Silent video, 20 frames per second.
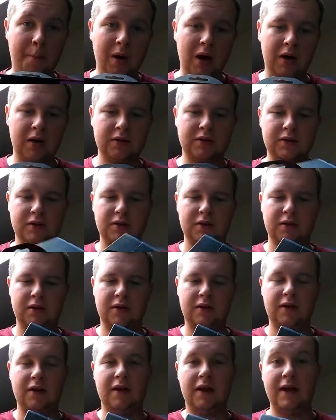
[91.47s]
but
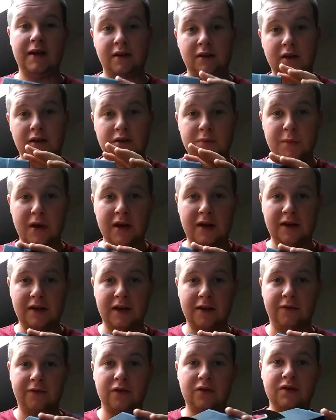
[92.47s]
it does make a
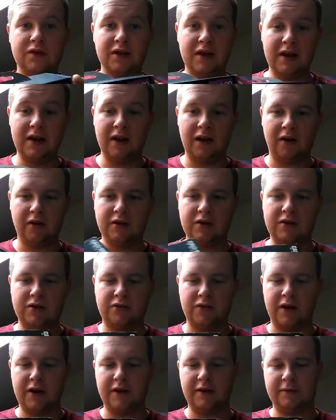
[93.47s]
difference in eye
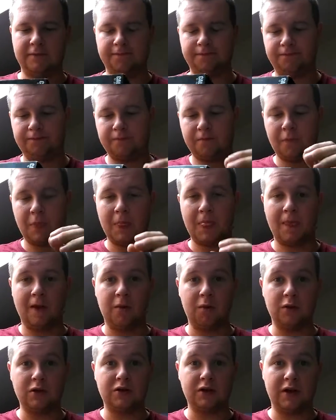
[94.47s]
strain,
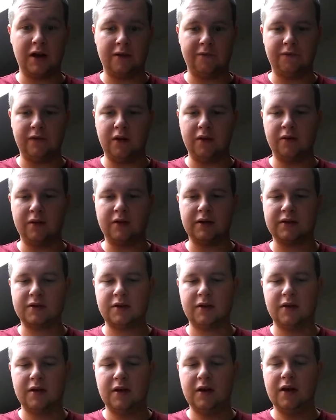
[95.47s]
which I have
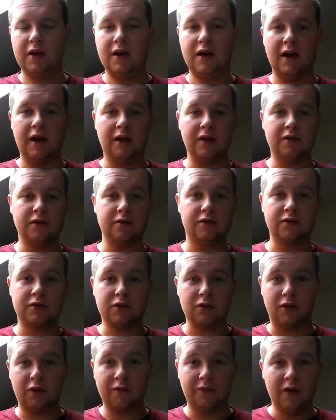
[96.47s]
noticed. And you can
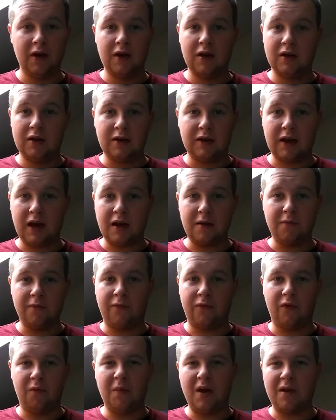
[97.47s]
sort of game
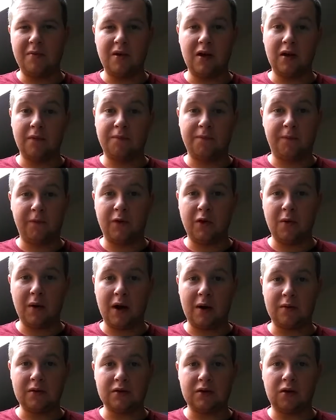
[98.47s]
for maybe a few
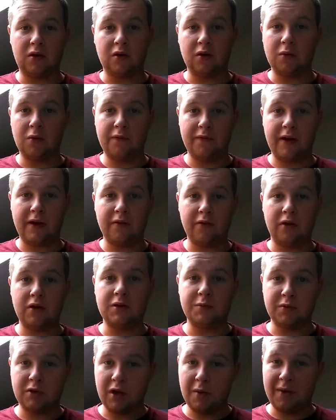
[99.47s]
hours longer without your
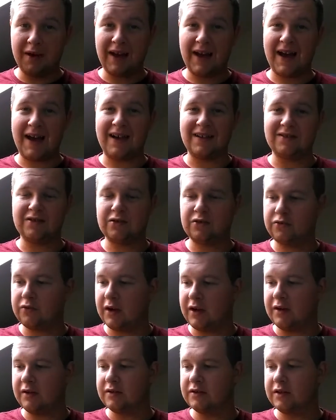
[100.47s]
eyes becoming as
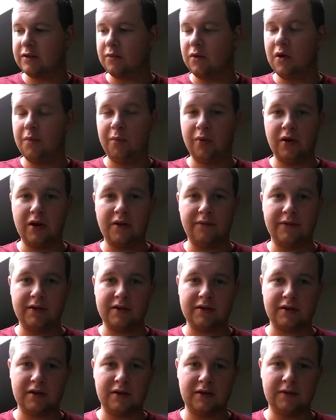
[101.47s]
strained as they were
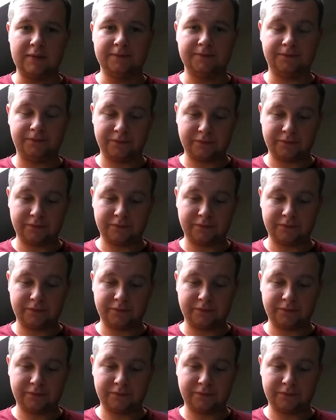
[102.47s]
previously.